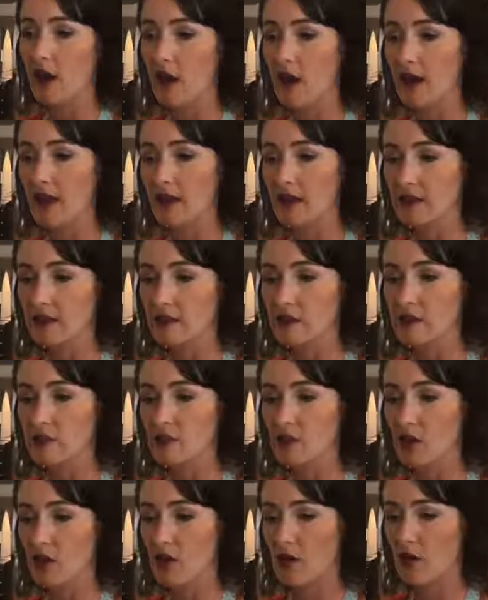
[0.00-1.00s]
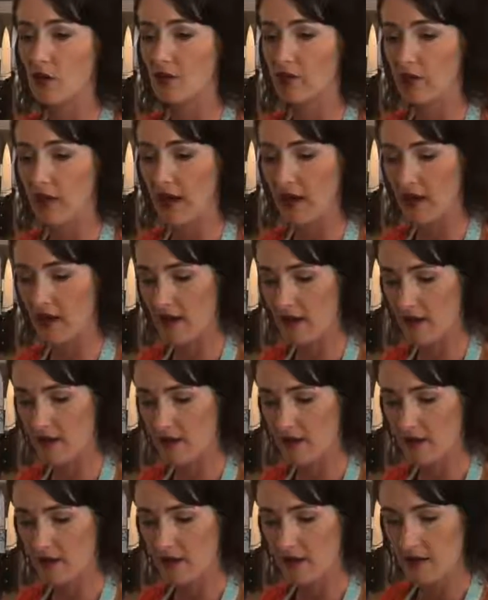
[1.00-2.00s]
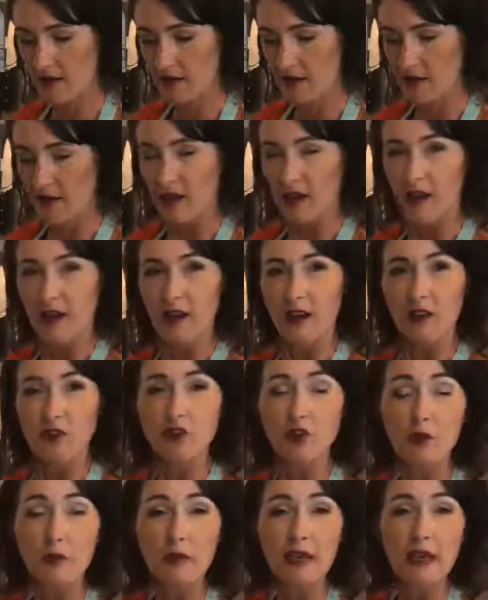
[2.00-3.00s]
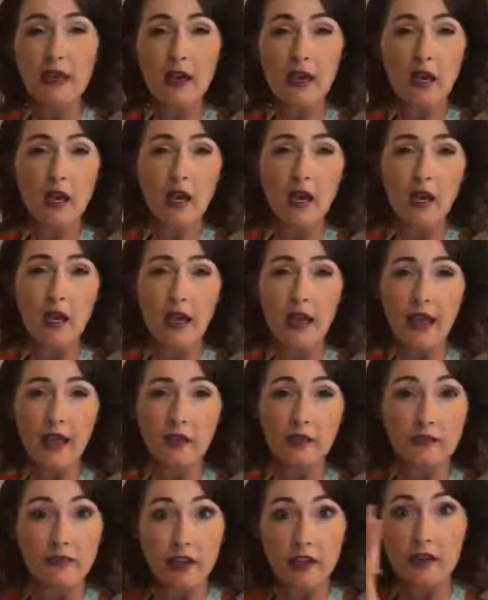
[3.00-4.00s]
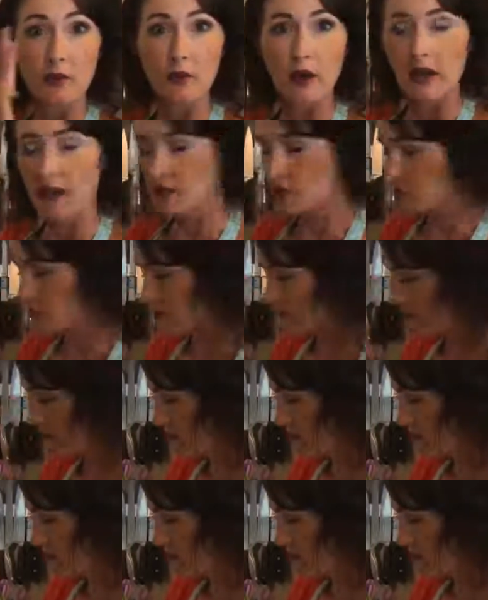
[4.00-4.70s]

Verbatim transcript: islands of uh, Noumea and Vanuatu,